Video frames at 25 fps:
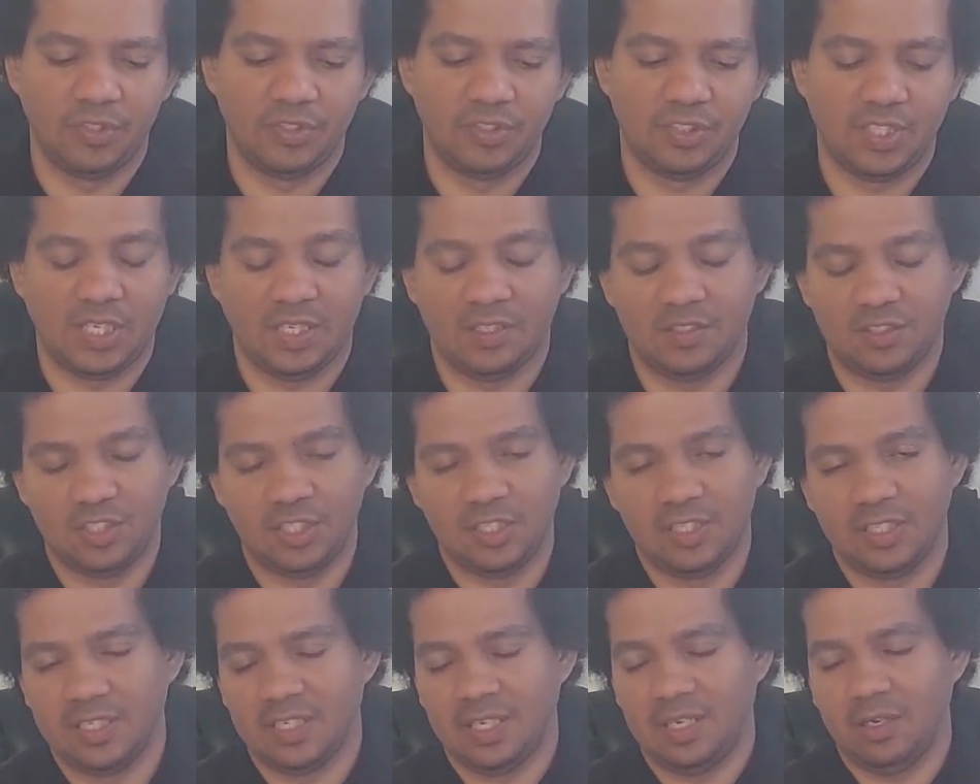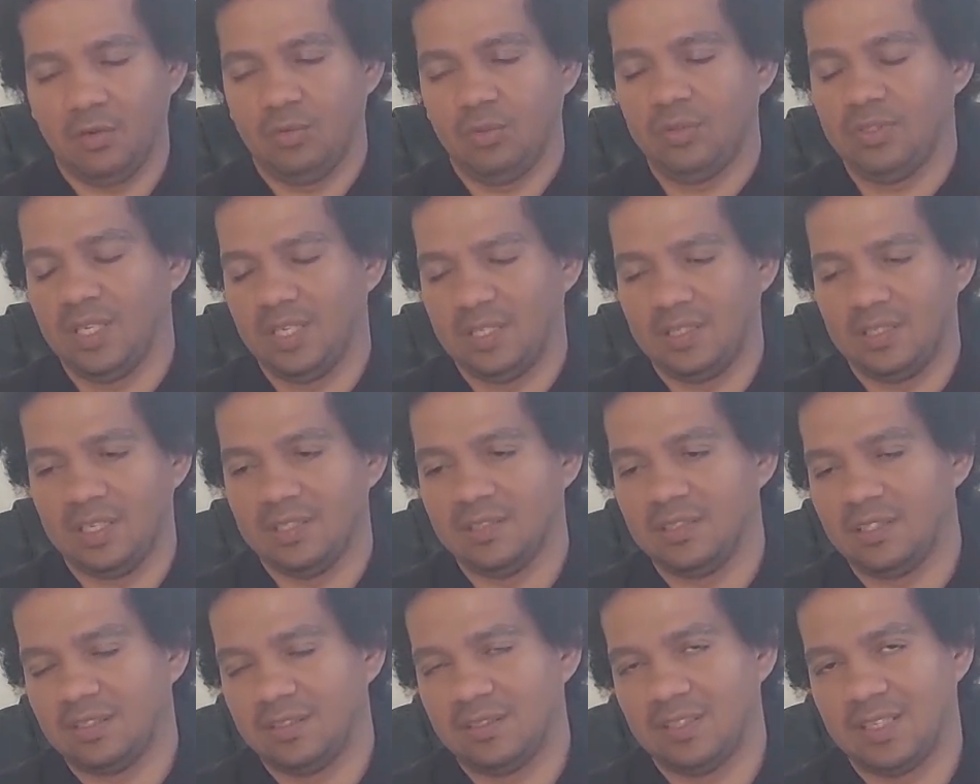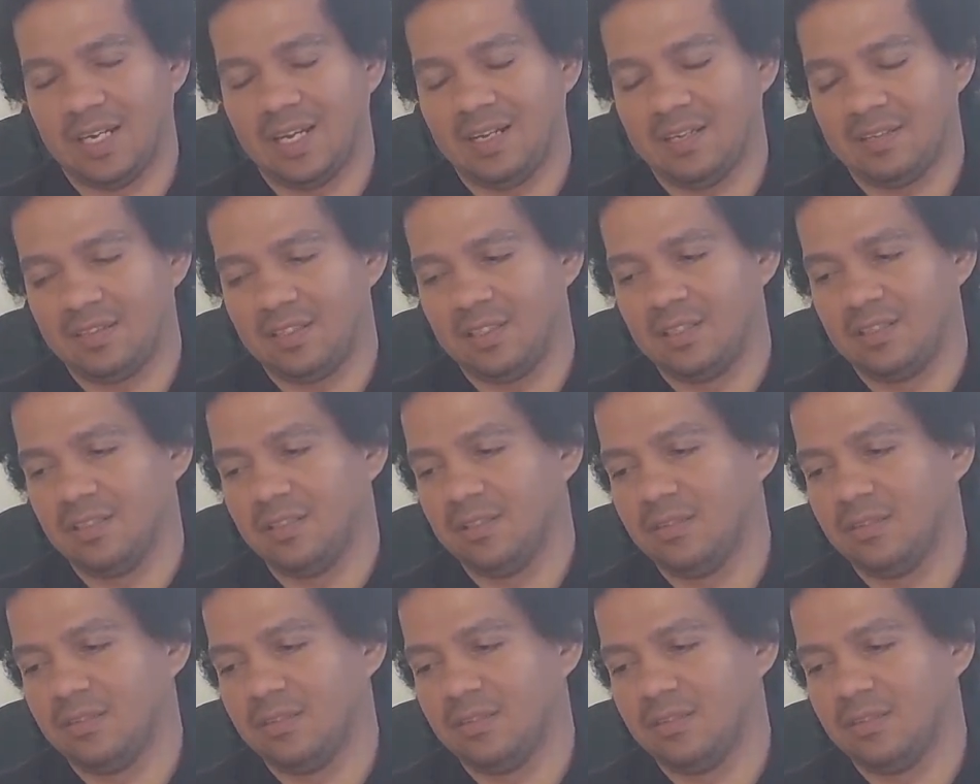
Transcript: stretching it out, and then retracting